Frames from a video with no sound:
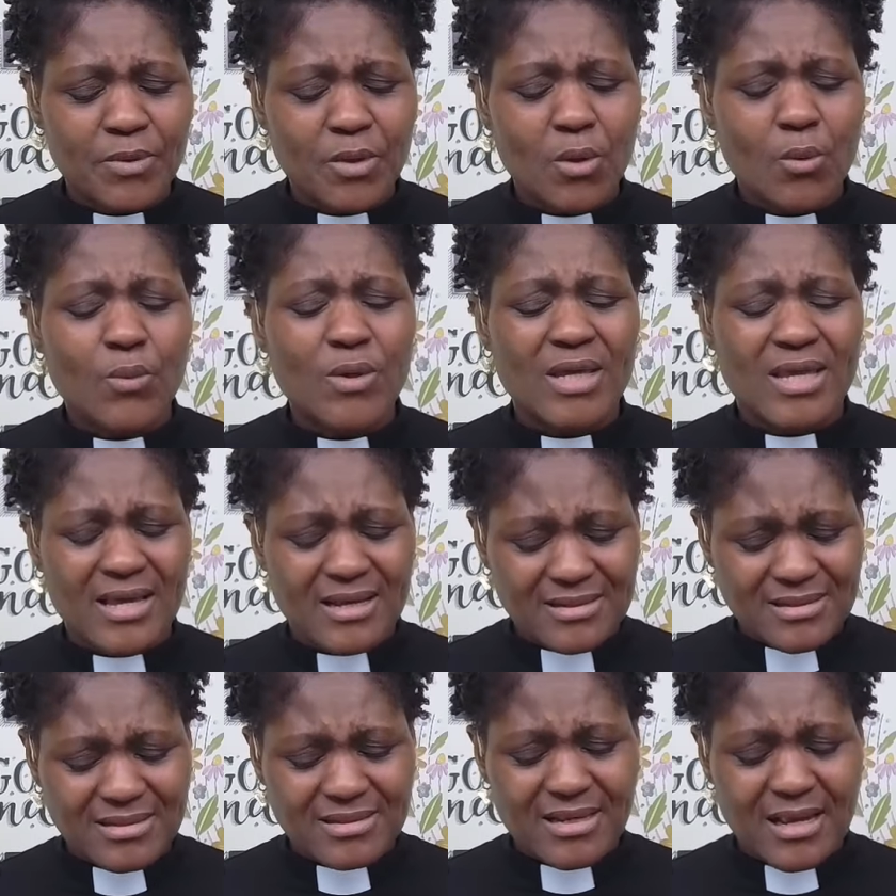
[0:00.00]
we
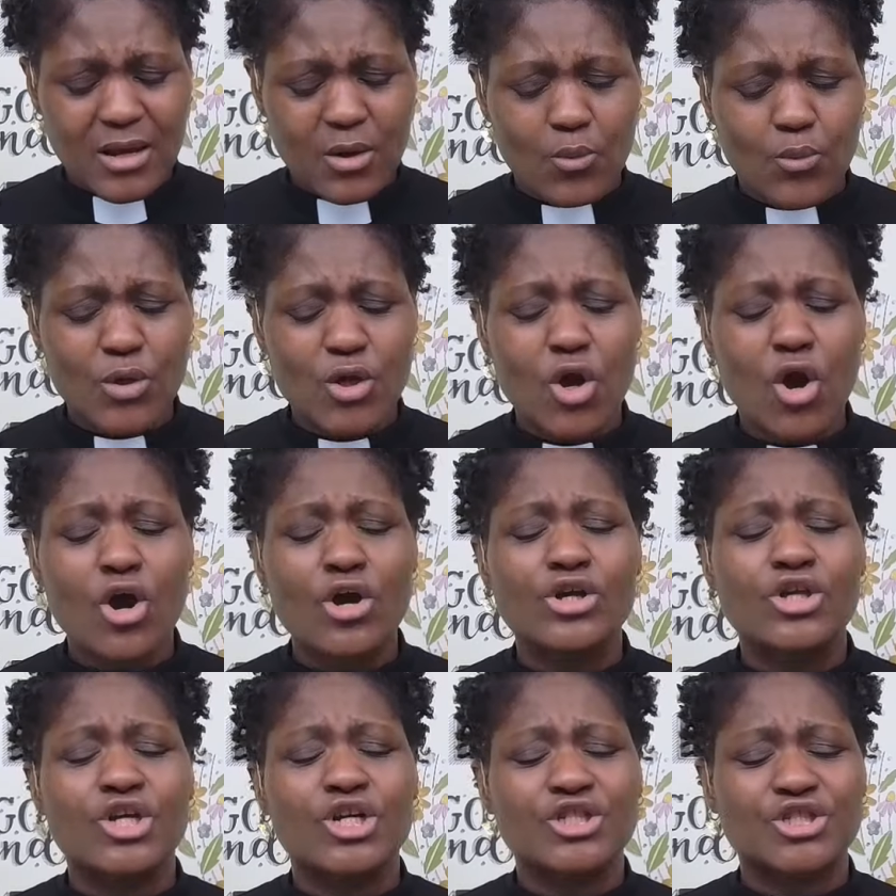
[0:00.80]
can say we are
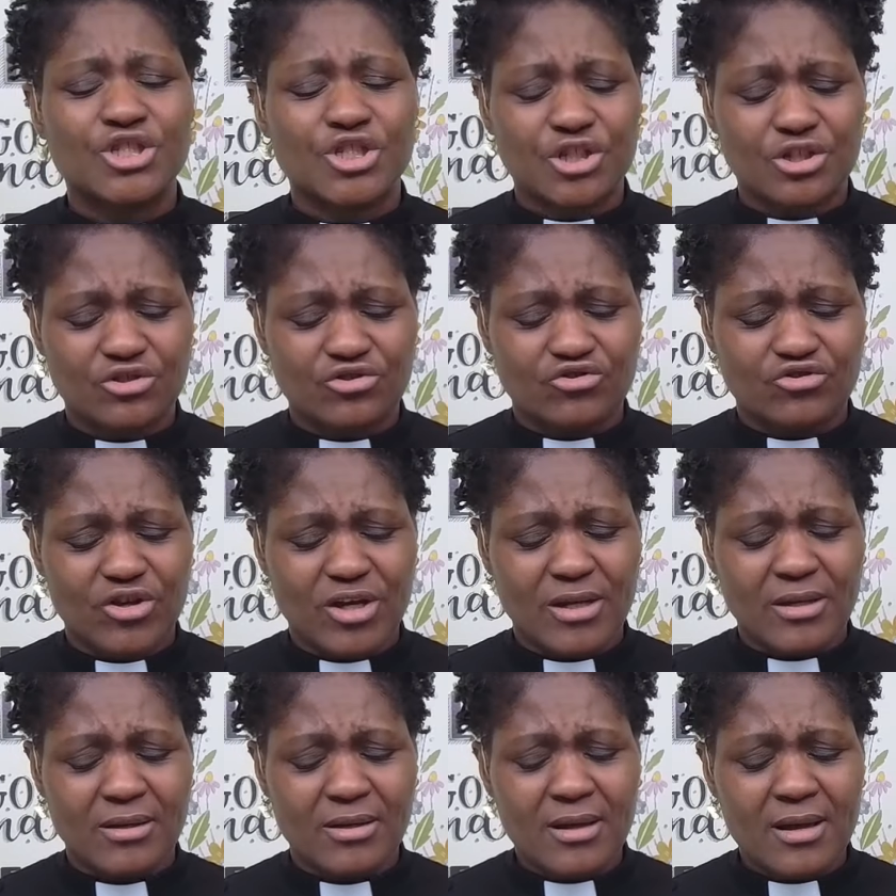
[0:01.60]
your
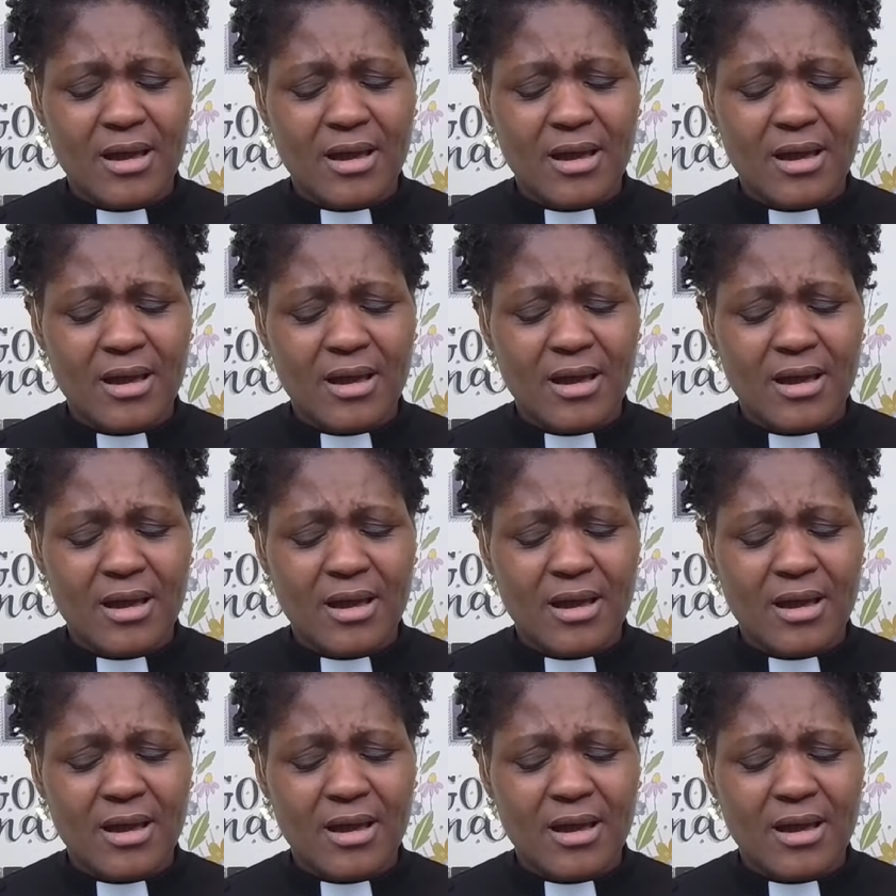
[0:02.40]
children,